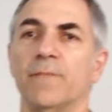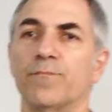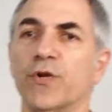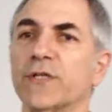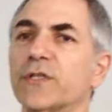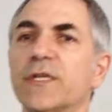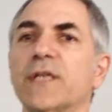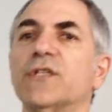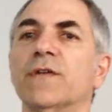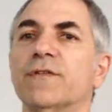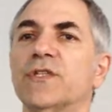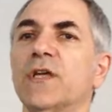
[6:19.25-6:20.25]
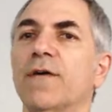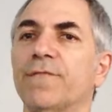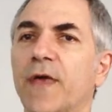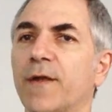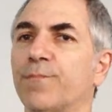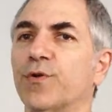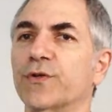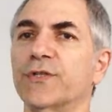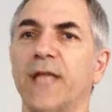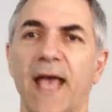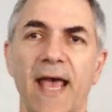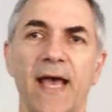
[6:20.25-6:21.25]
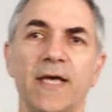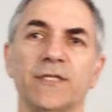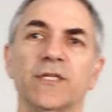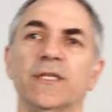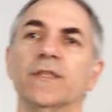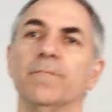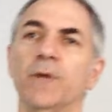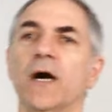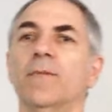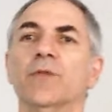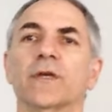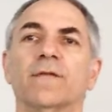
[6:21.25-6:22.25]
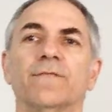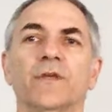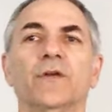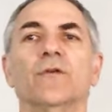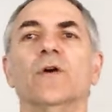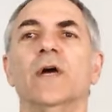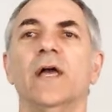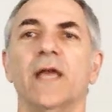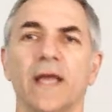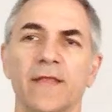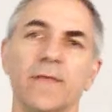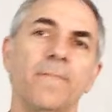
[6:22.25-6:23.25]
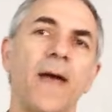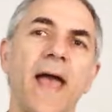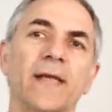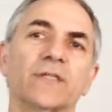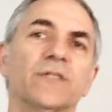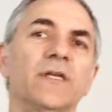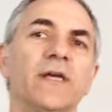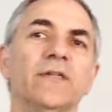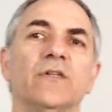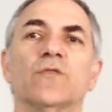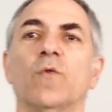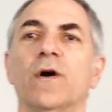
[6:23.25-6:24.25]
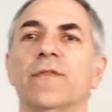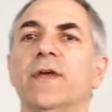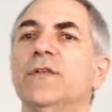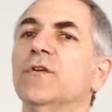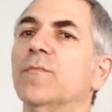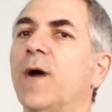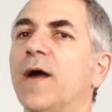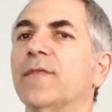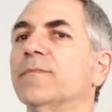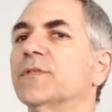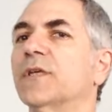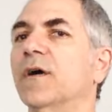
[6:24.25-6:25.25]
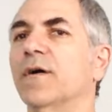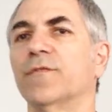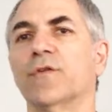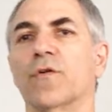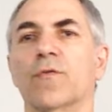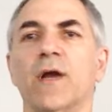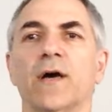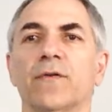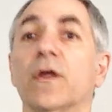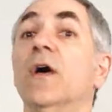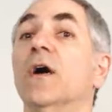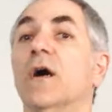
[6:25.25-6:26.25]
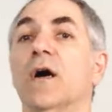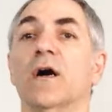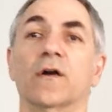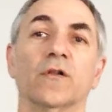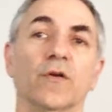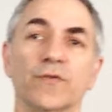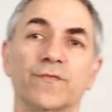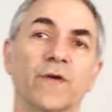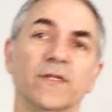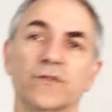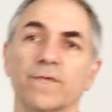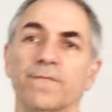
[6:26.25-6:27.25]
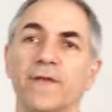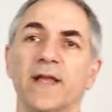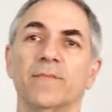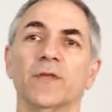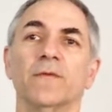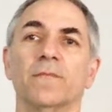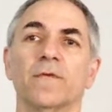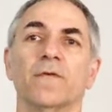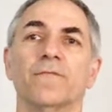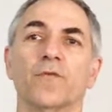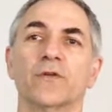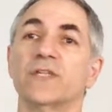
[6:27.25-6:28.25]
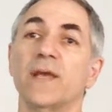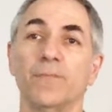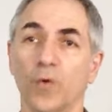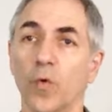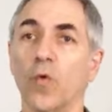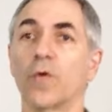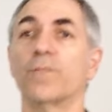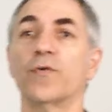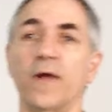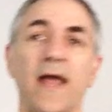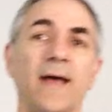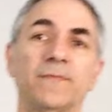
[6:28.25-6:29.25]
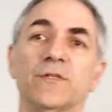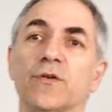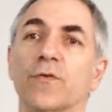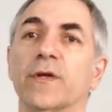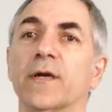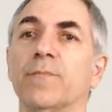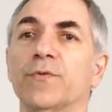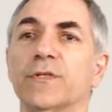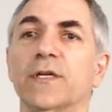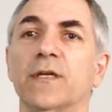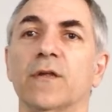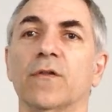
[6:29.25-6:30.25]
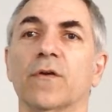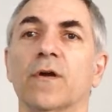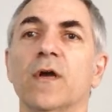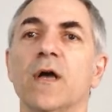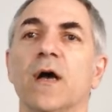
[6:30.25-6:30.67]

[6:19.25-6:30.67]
presentation of self that a person has in the public view. And the backstage is what they do by themselves or around close friends or family, for example, or perhaps during a particular